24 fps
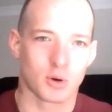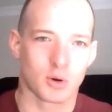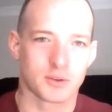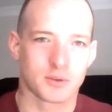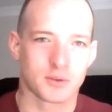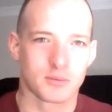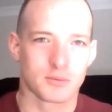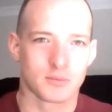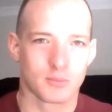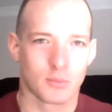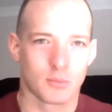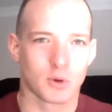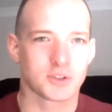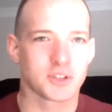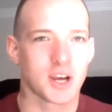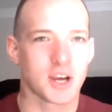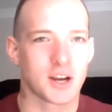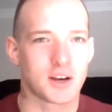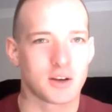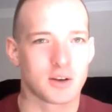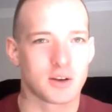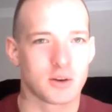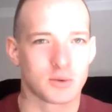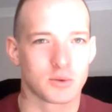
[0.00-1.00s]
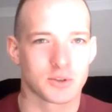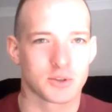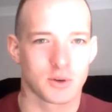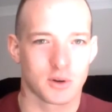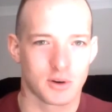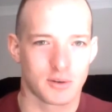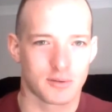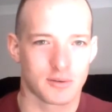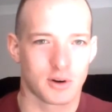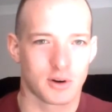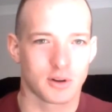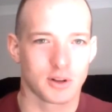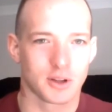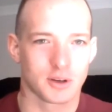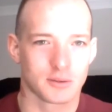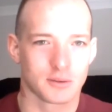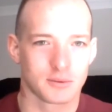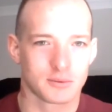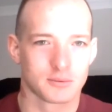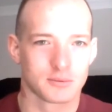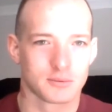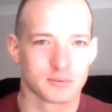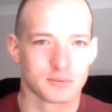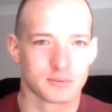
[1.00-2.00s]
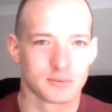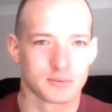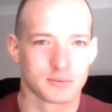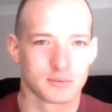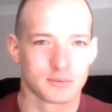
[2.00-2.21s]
So it's a lot of give to get.